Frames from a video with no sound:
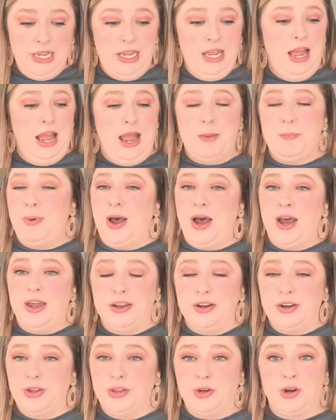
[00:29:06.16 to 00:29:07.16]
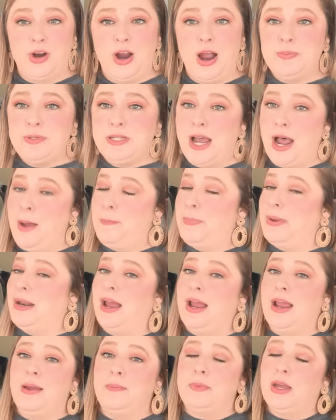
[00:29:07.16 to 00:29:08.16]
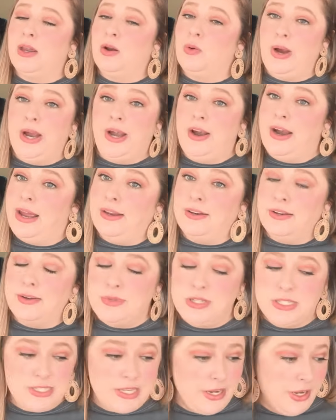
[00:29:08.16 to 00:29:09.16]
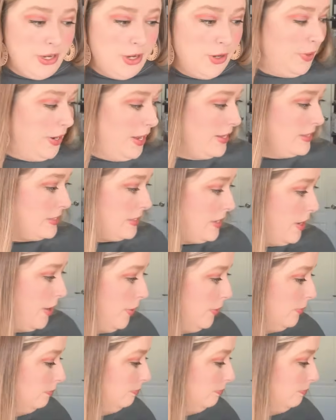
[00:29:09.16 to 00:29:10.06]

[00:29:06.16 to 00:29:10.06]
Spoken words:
I bought another crop top, and I am going to wear it. I'm just going to do it. So